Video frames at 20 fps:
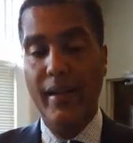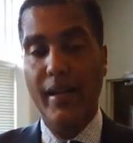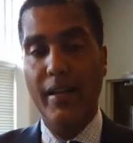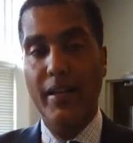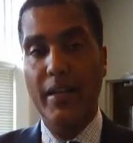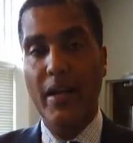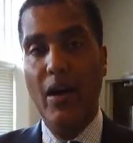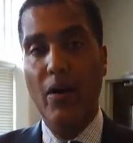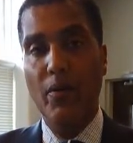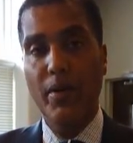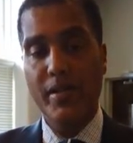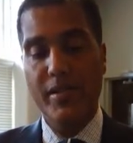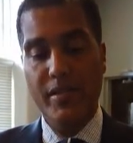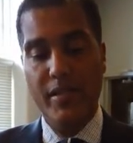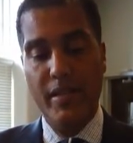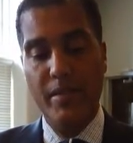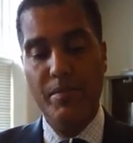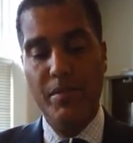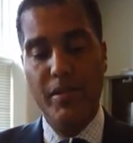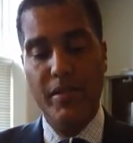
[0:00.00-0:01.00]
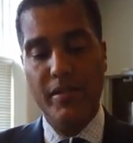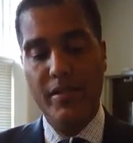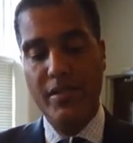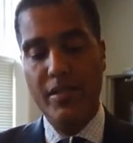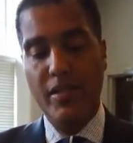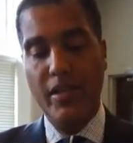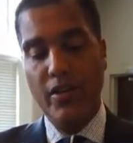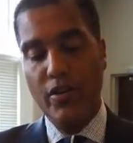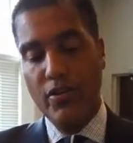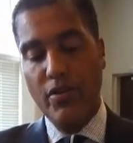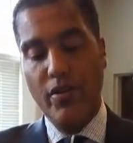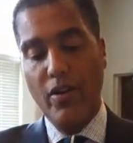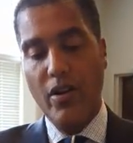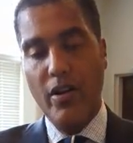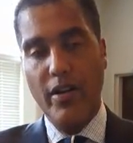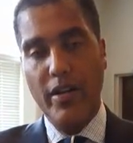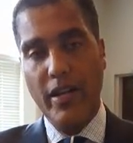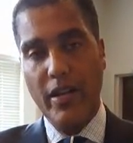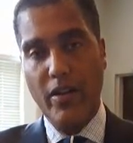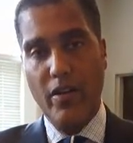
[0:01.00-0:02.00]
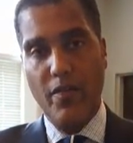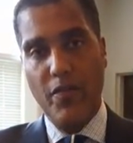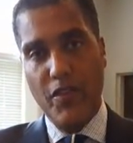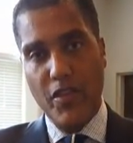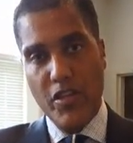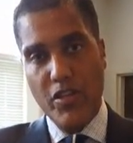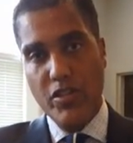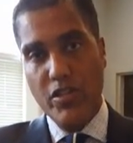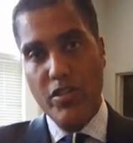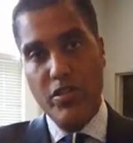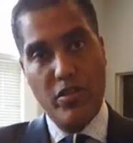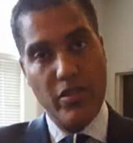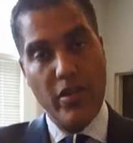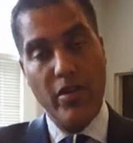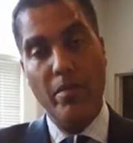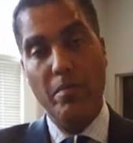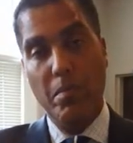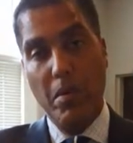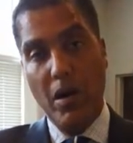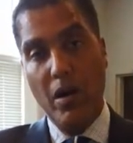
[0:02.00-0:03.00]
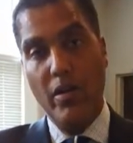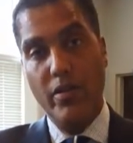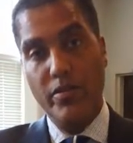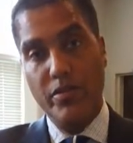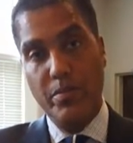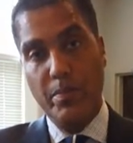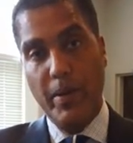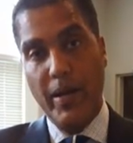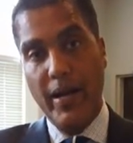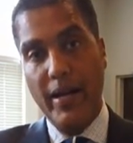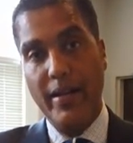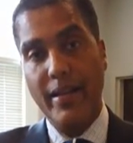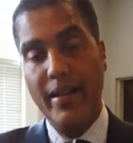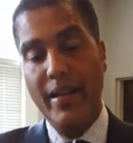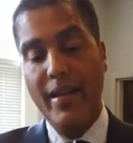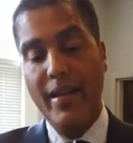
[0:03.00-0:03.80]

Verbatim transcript: And they always seem to center on here. This is their ball spot.